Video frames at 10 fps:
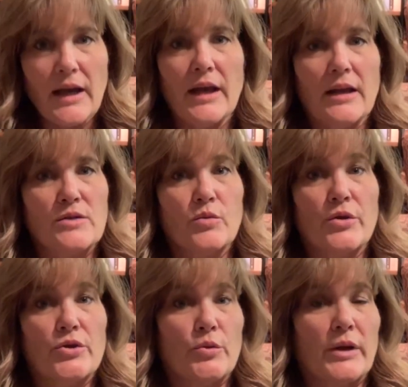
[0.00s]
and it's
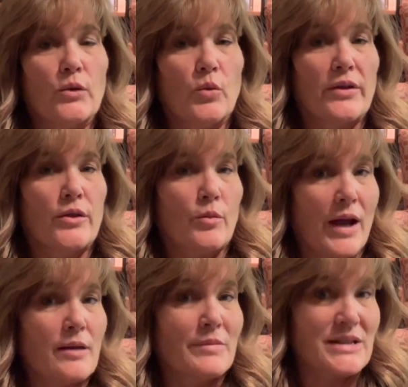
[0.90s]
worth doing with the
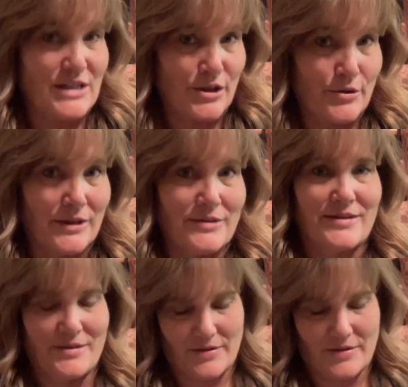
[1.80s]
right materials.